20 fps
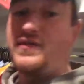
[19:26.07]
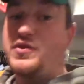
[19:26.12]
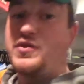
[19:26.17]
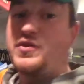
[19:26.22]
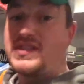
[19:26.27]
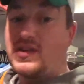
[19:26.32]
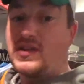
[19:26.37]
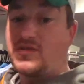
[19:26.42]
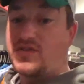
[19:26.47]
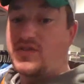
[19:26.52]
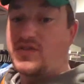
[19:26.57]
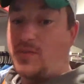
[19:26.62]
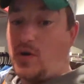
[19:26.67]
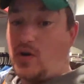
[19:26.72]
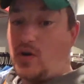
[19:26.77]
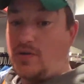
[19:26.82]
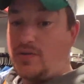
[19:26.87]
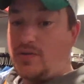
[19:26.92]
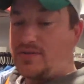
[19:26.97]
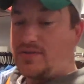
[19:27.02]
sell
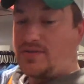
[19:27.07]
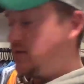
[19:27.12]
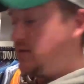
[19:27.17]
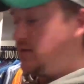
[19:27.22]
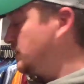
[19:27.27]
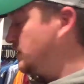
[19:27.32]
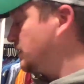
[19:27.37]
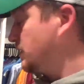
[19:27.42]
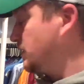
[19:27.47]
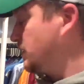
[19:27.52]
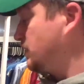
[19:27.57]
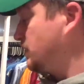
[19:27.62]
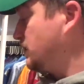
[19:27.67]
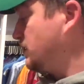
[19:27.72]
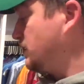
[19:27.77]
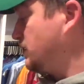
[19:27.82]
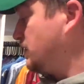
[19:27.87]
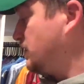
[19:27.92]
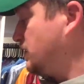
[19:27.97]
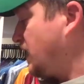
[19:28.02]
smalls,
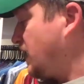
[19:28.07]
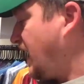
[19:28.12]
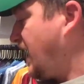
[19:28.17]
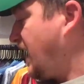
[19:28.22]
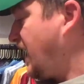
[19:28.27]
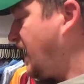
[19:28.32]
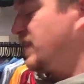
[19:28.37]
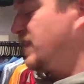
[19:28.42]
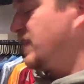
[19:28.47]
have like